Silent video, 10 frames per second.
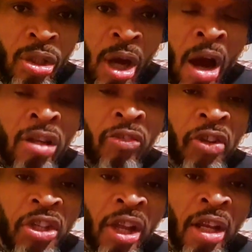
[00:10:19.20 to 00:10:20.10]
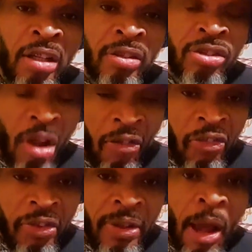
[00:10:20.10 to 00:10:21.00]
artificial
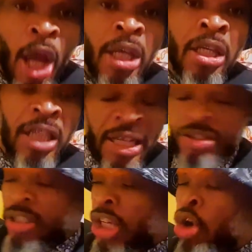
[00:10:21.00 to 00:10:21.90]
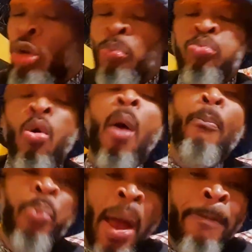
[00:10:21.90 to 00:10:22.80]
stuff, yes, he could
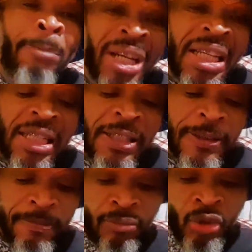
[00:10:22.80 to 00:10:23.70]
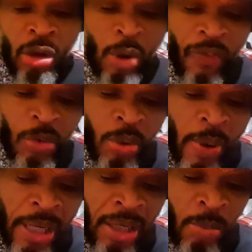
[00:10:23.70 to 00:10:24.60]
probably. No, we have to
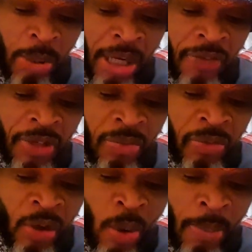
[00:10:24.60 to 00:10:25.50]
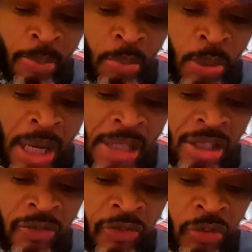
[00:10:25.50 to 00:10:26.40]
rewind and go part if you, know what cast
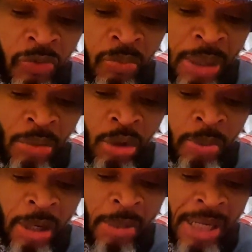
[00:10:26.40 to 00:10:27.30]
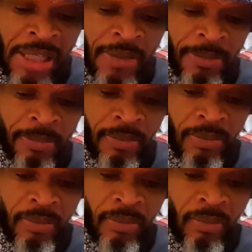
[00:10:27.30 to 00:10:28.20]
enough body words on the body.
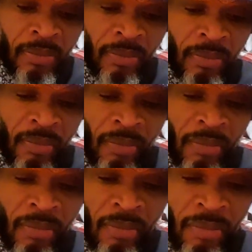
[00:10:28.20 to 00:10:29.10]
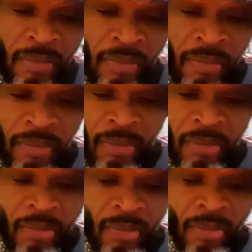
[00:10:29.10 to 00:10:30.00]
I and he has
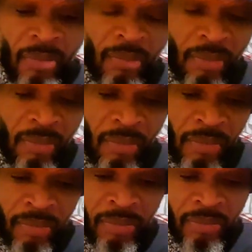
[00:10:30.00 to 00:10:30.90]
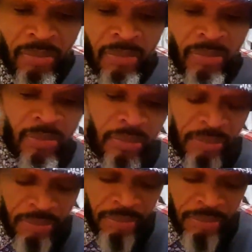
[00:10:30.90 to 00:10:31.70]
he has analyzed lots of